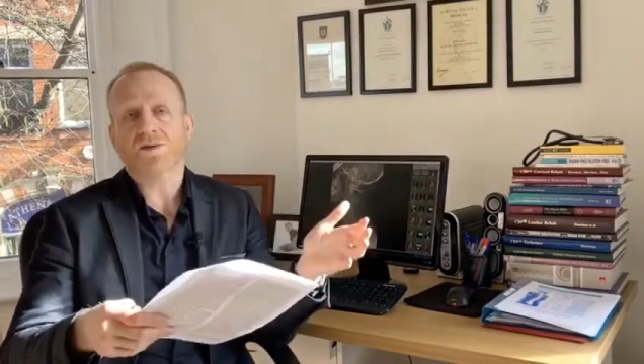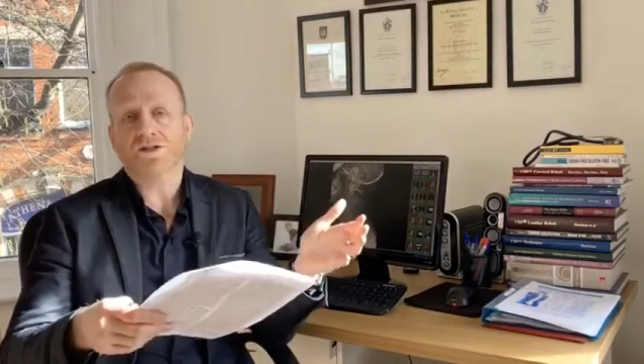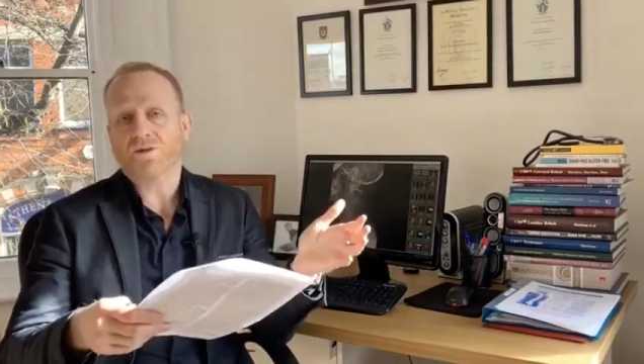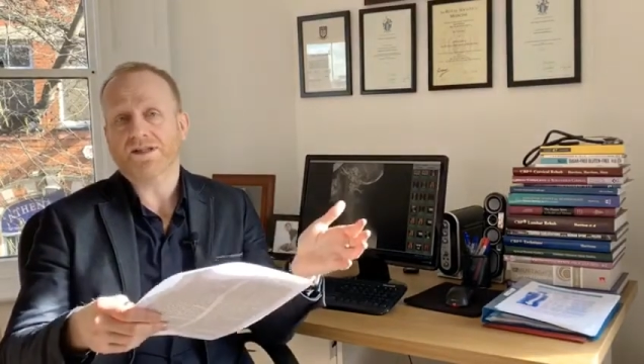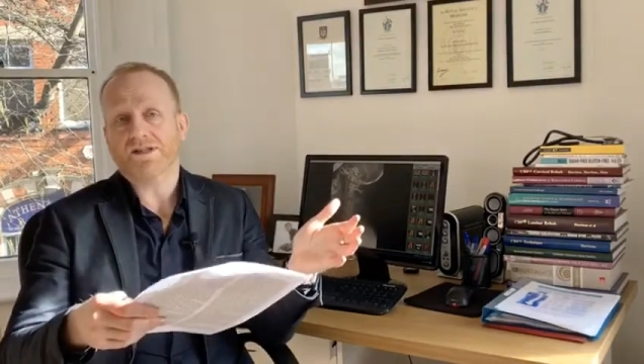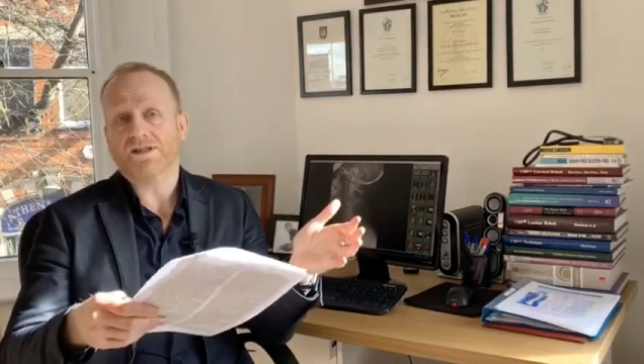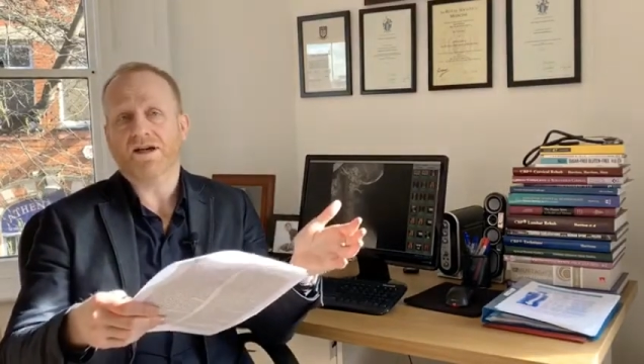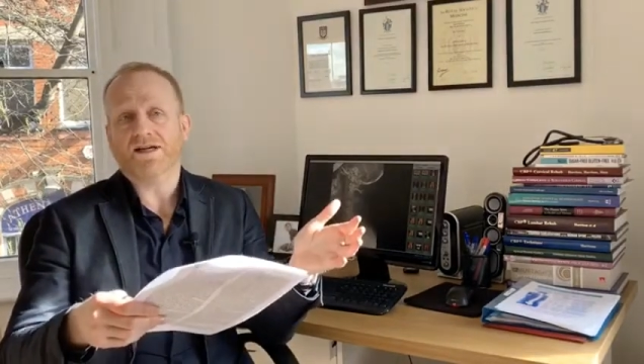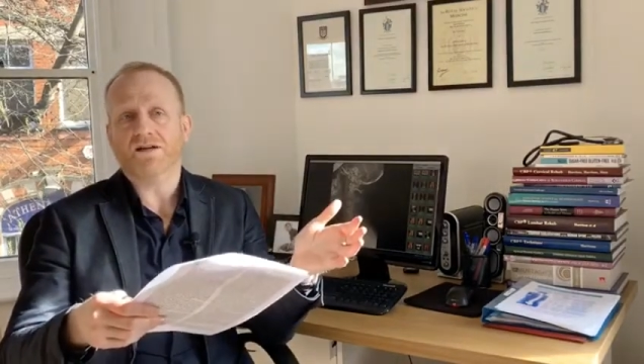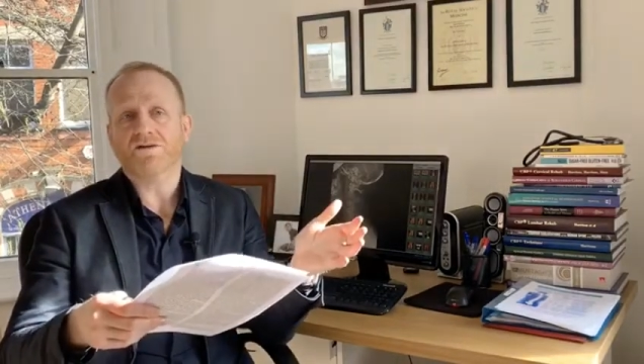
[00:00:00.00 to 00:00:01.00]
between the
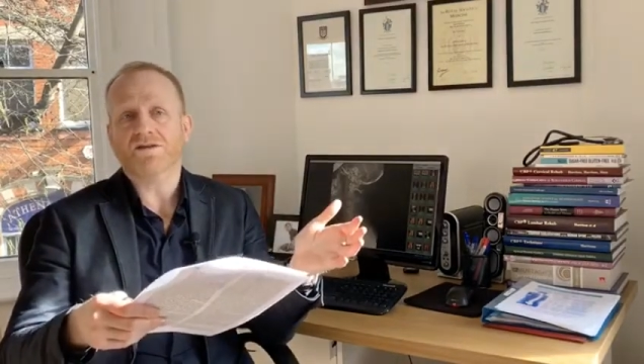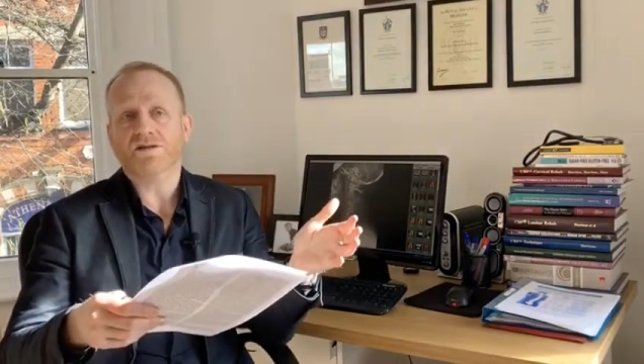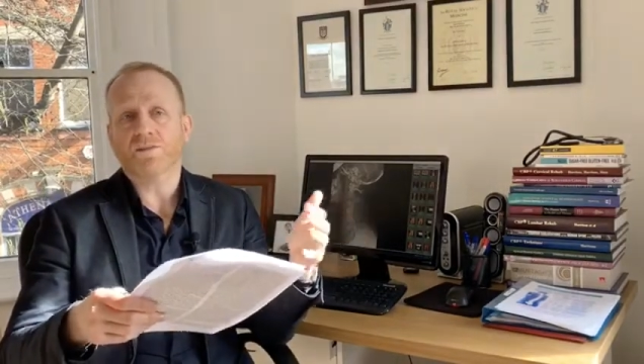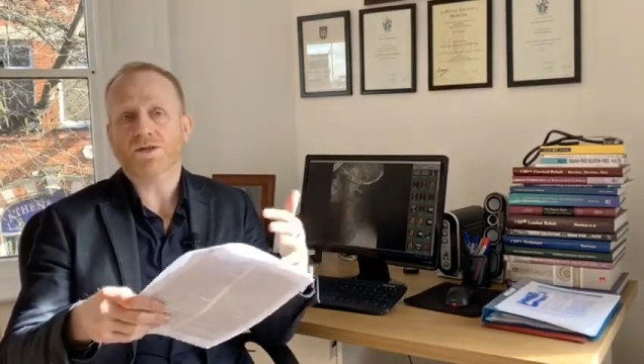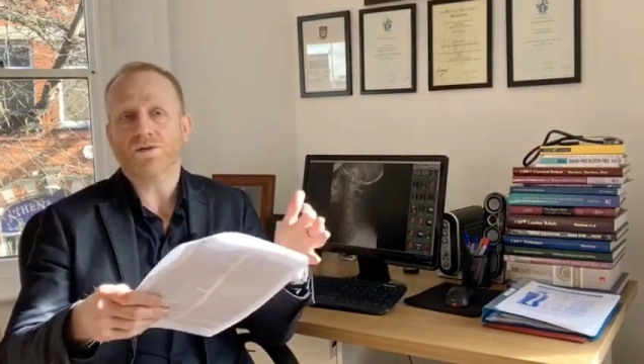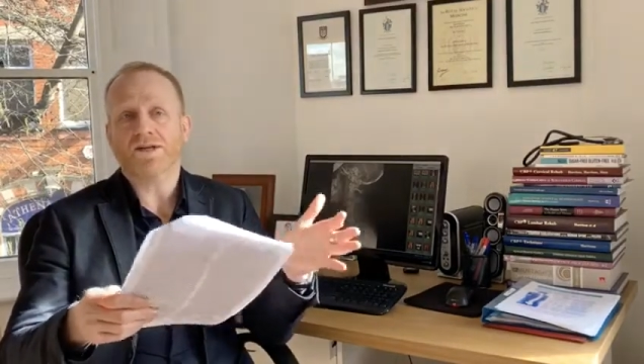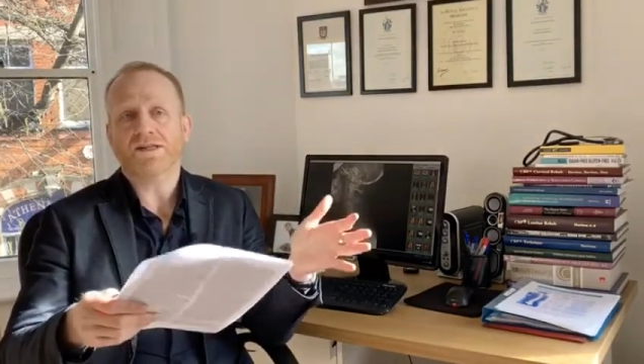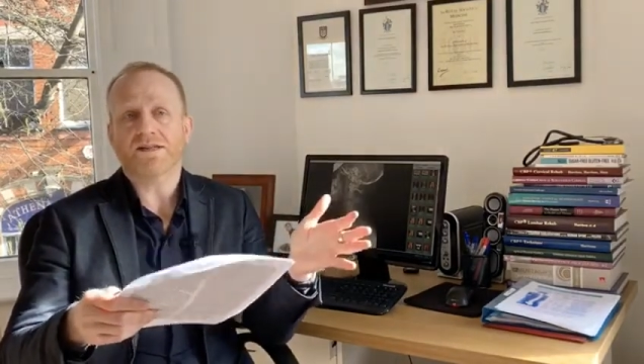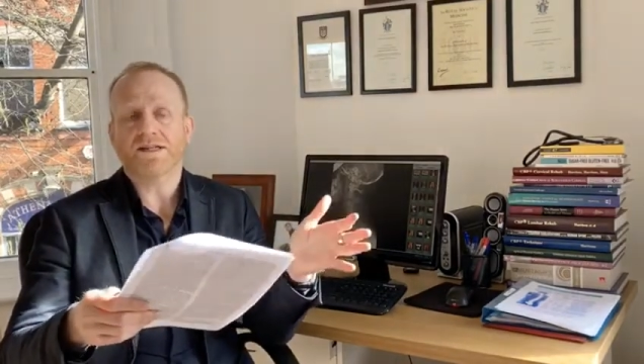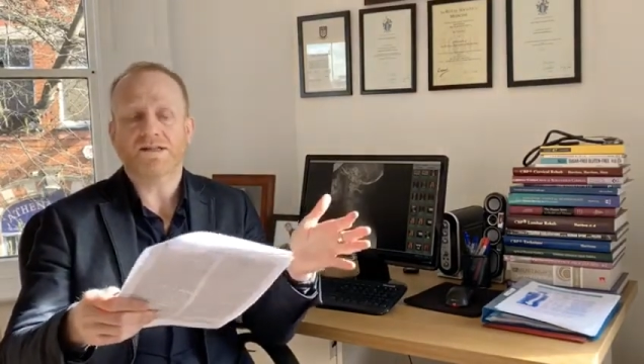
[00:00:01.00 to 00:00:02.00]
diagnosis
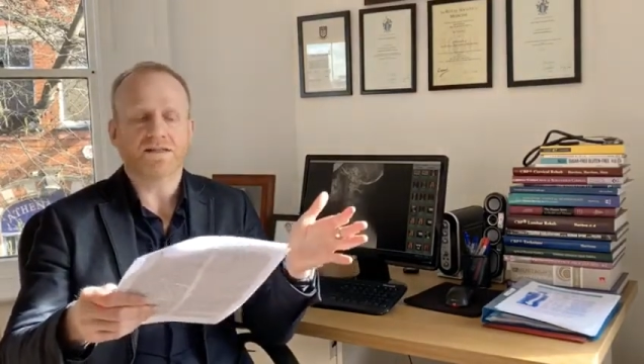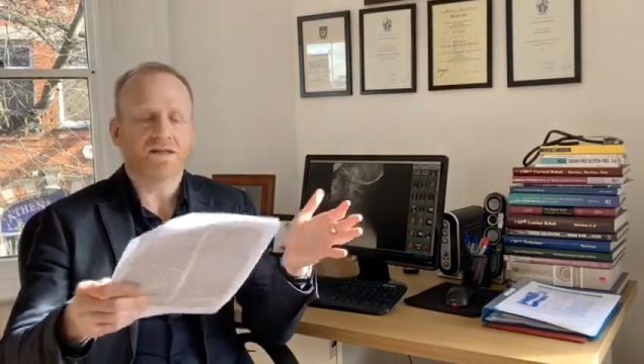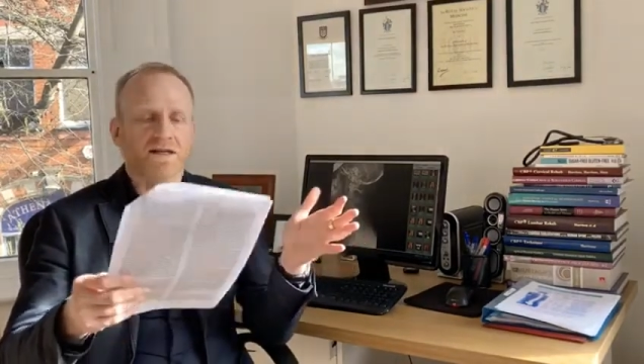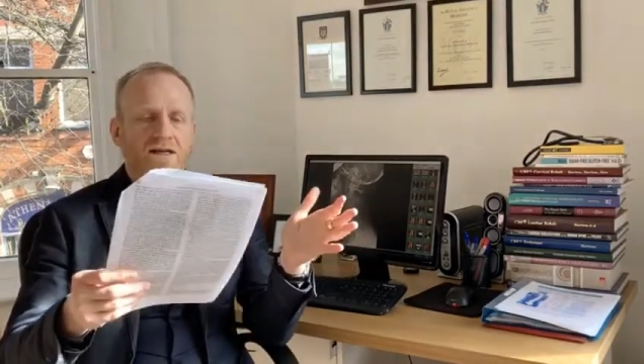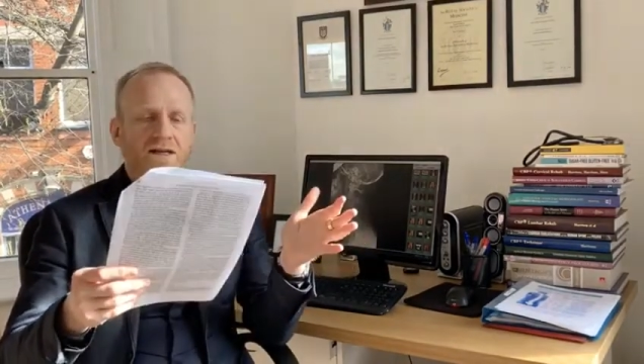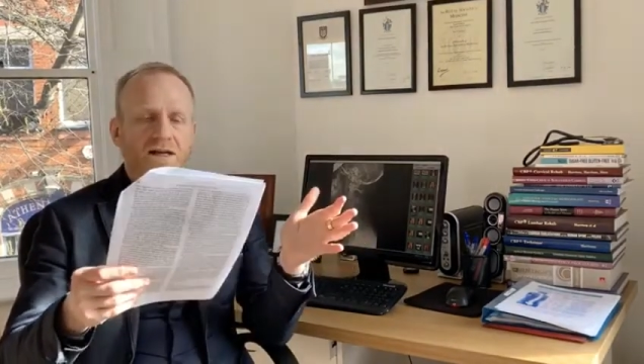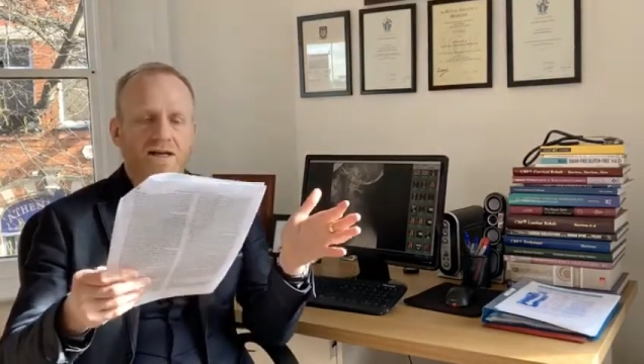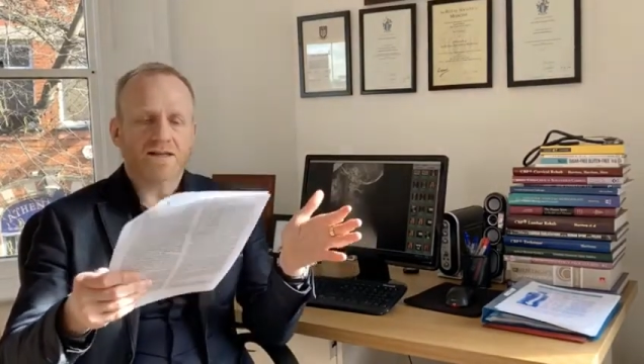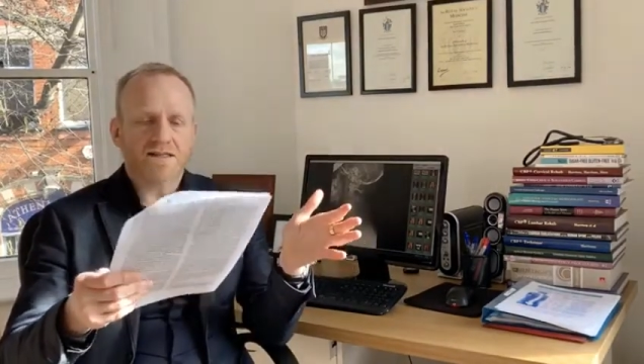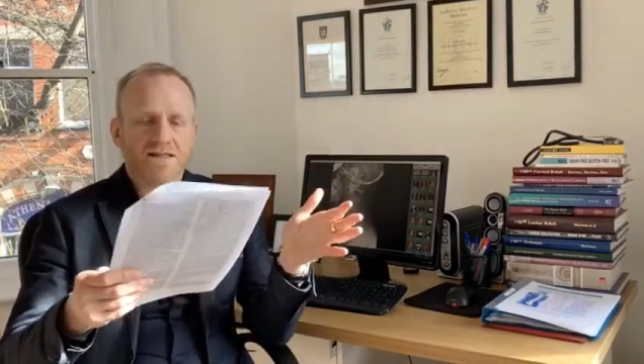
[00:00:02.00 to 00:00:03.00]
between these
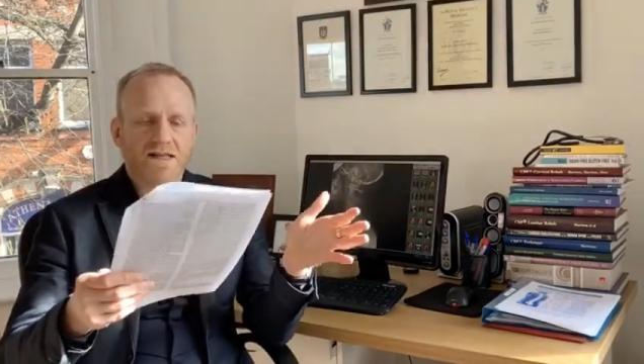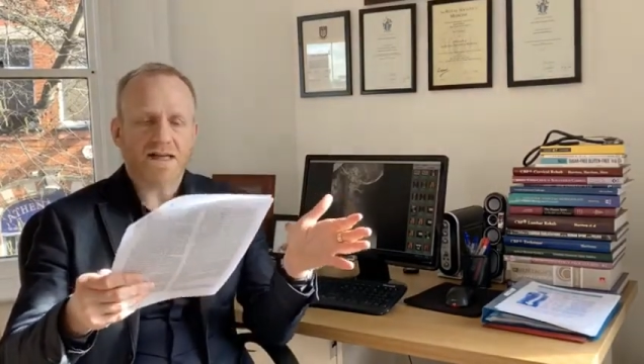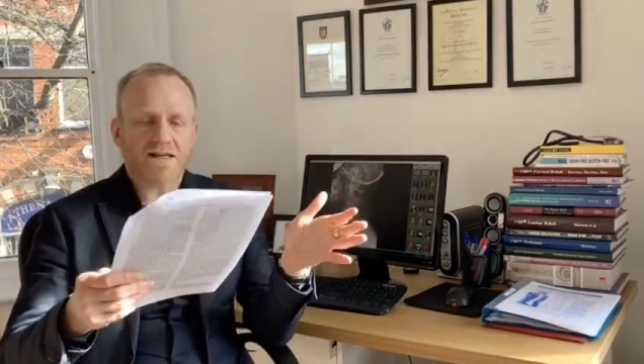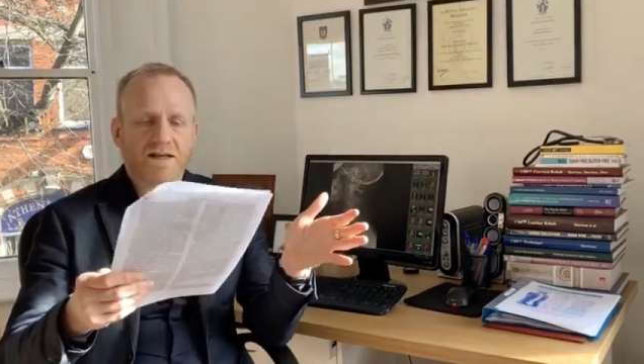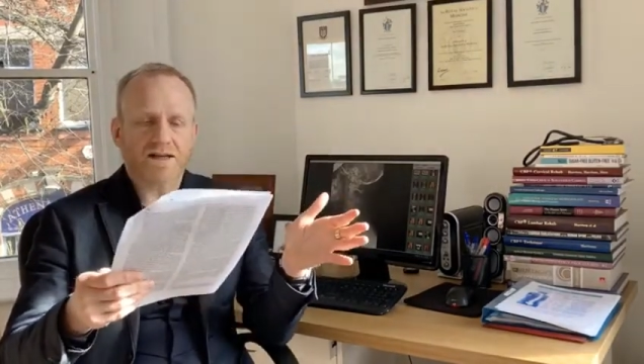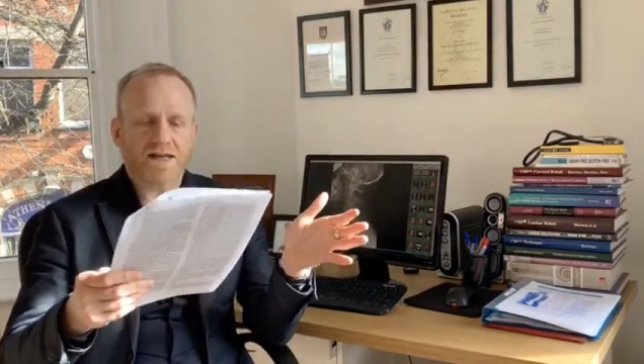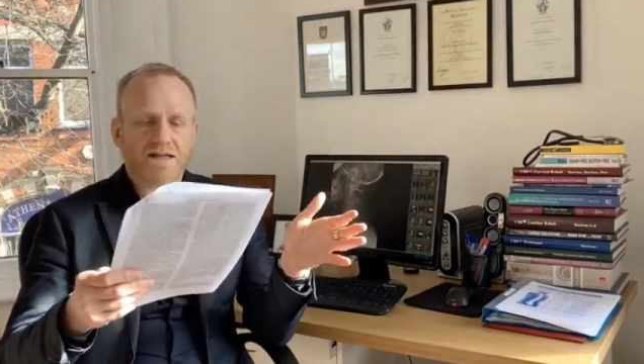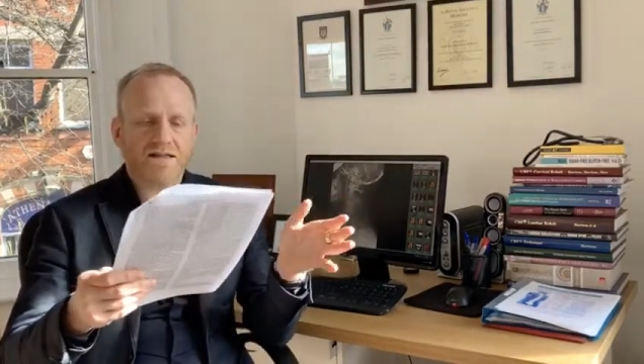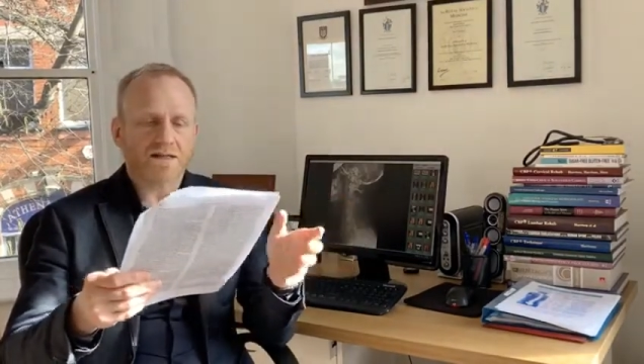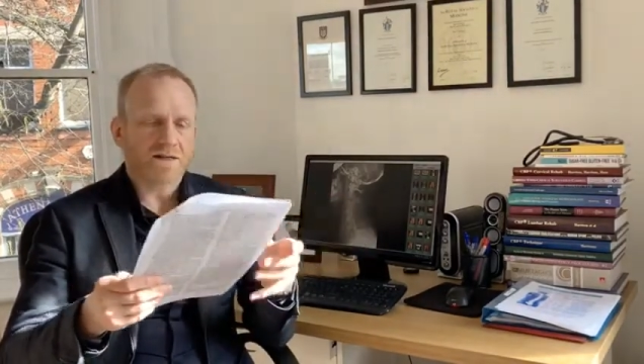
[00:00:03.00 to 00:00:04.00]
10
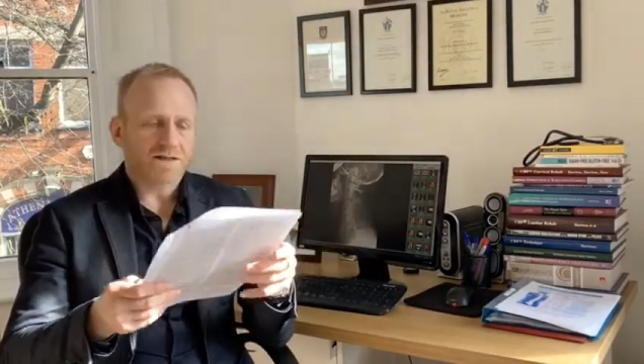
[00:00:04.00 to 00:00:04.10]
clinics.